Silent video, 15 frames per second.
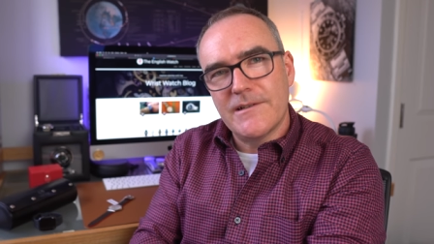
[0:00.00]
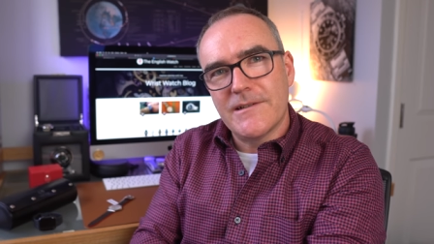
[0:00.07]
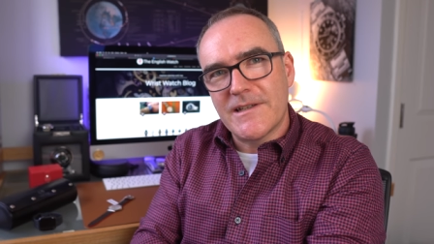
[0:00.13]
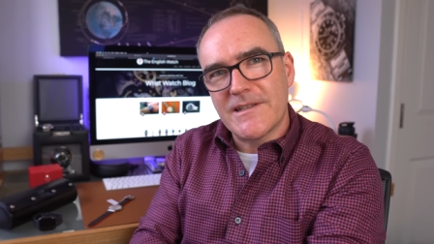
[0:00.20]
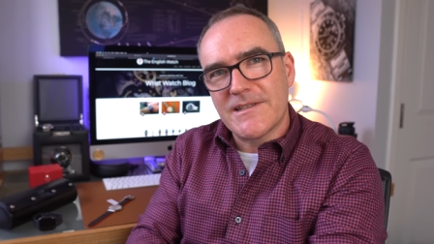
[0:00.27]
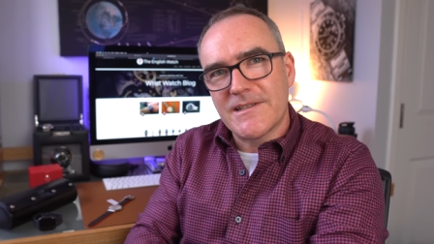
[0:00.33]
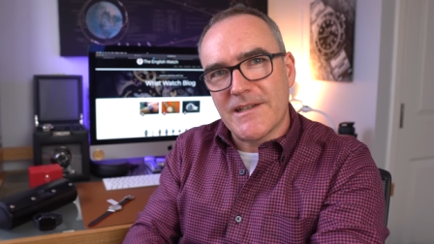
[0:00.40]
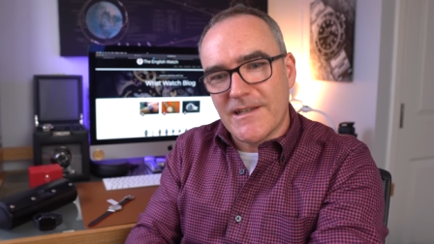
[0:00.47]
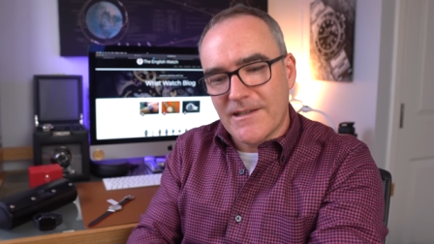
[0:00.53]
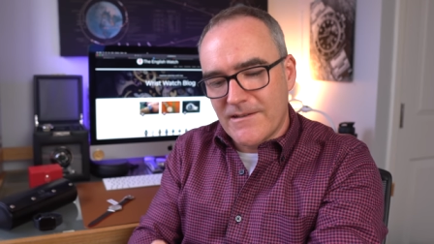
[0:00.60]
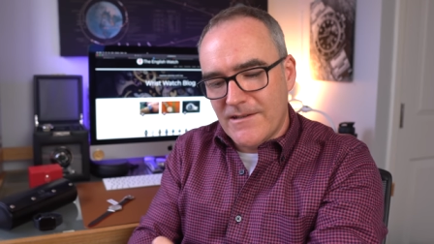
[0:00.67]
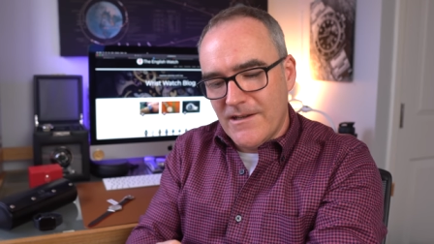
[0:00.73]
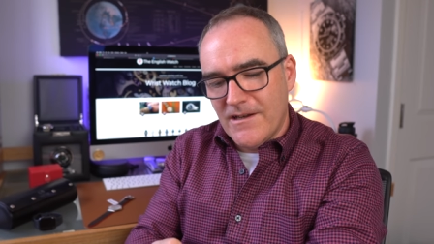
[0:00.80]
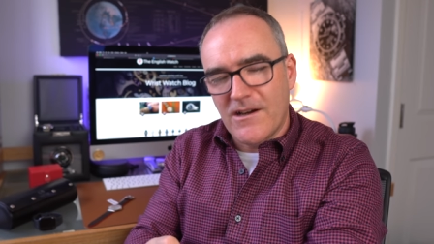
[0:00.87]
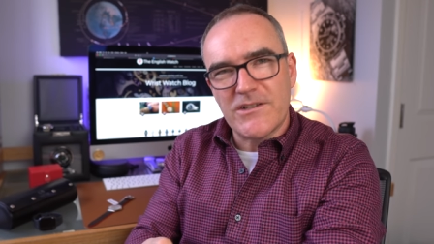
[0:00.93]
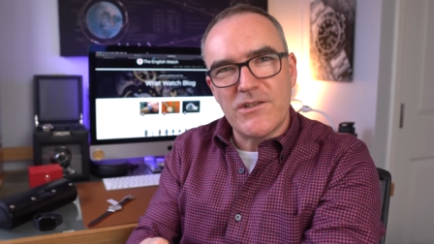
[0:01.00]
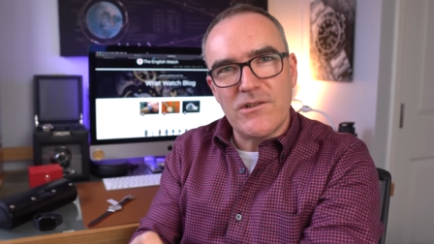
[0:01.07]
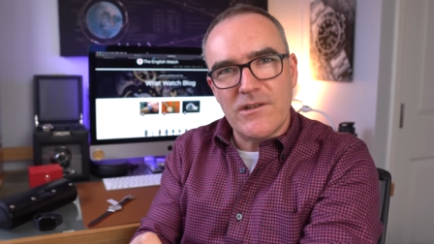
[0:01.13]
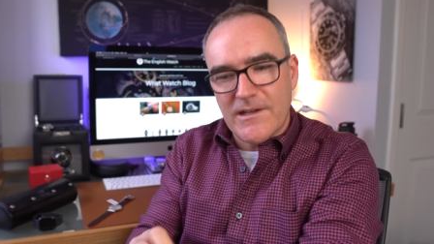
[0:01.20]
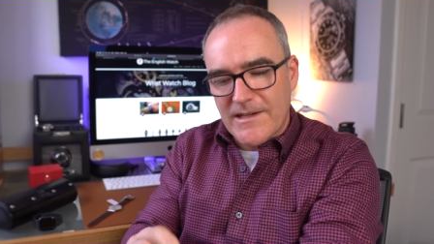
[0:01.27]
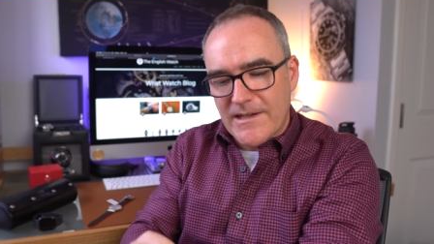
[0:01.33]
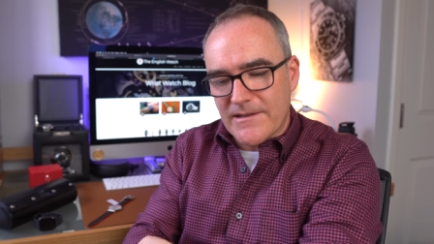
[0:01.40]
Let's see. I do
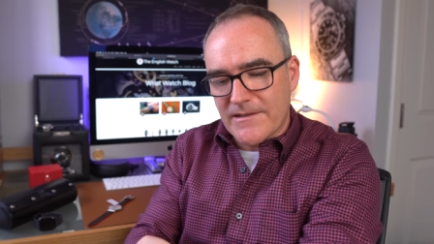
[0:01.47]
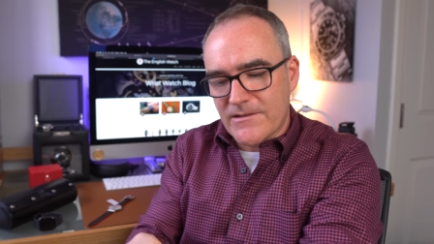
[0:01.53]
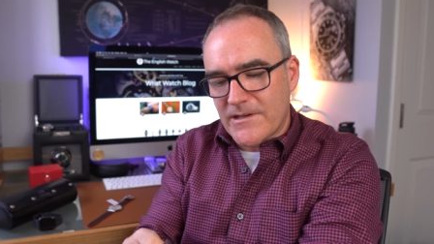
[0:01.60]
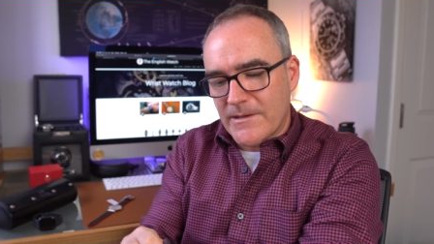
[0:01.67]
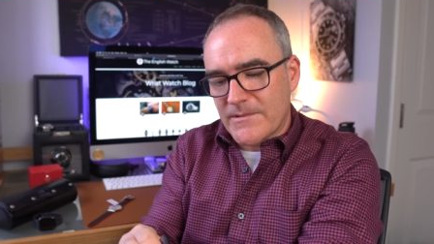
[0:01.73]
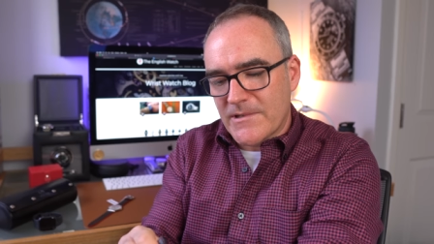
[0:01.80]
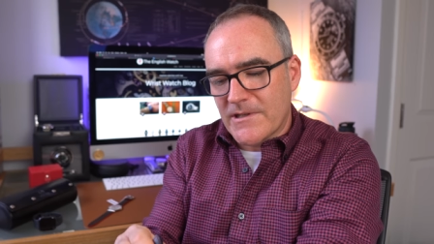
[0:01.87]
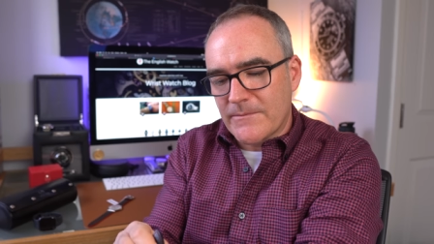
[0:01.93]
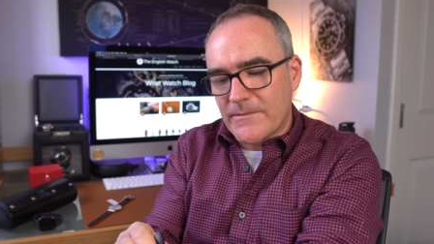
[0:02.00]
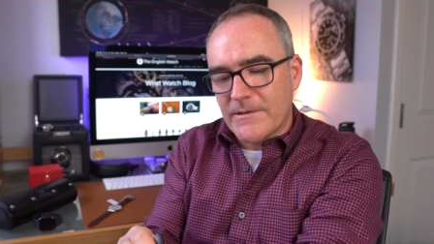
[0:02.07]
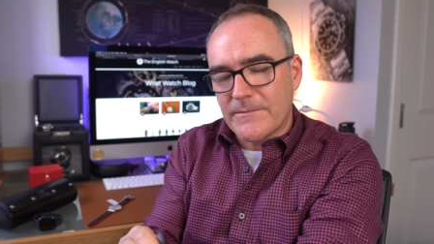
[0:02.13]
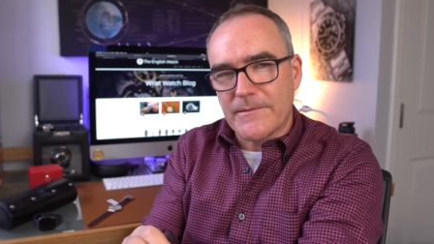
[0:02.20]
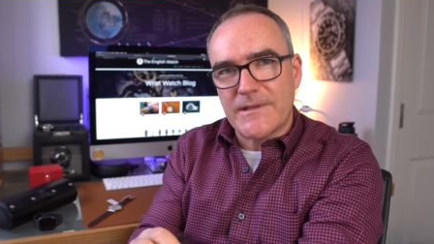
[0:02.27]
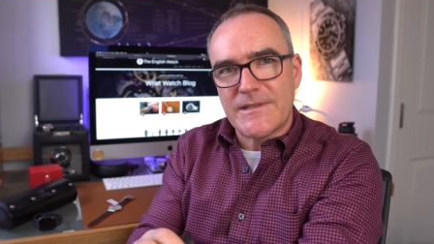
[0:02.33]
like leather straps at the moment.